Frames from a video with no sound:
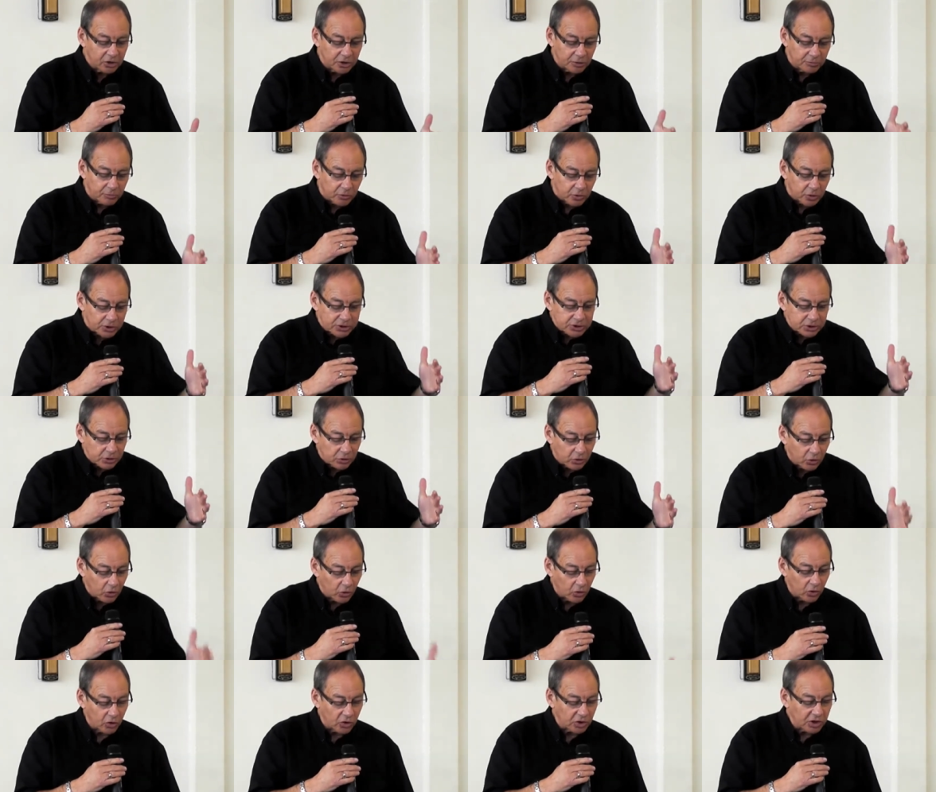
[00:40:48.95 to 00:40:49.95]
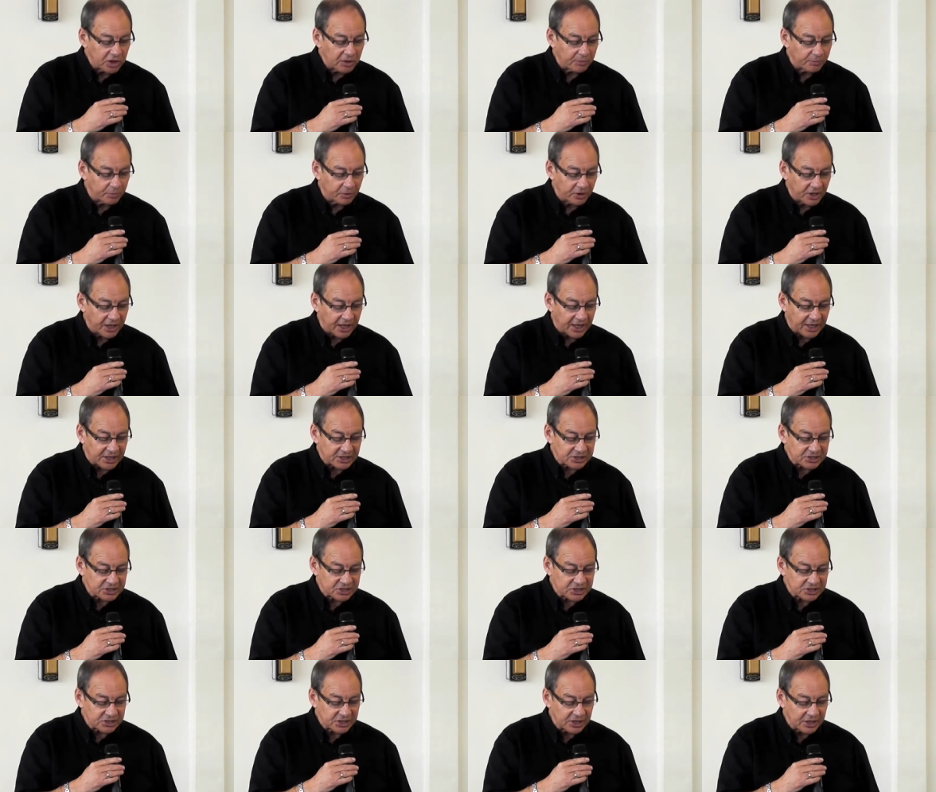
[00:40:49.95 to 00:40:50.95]
the most holy
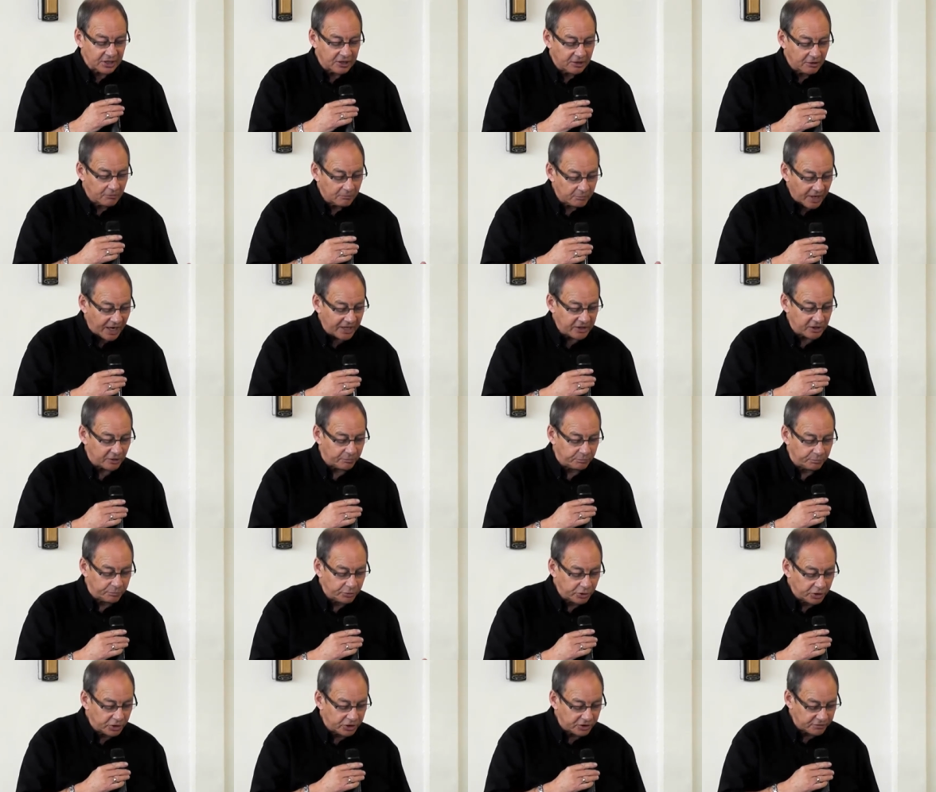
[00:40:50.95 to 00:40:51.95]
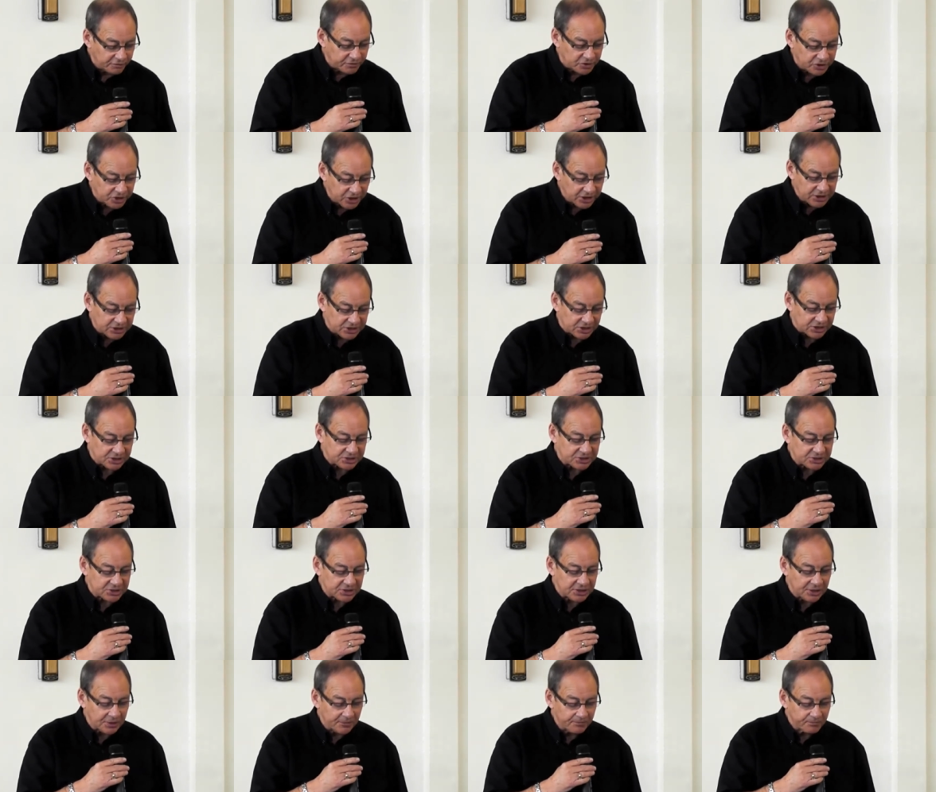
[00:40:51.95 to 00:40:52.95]
place by the blood of
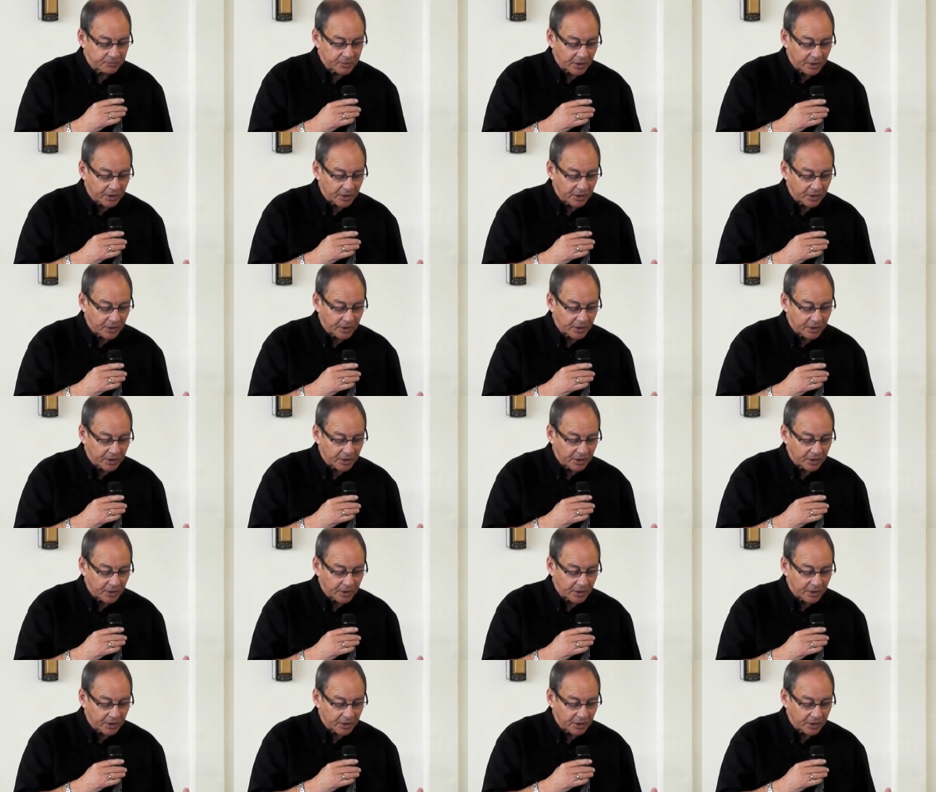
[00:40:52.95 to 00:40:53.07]
Jesus,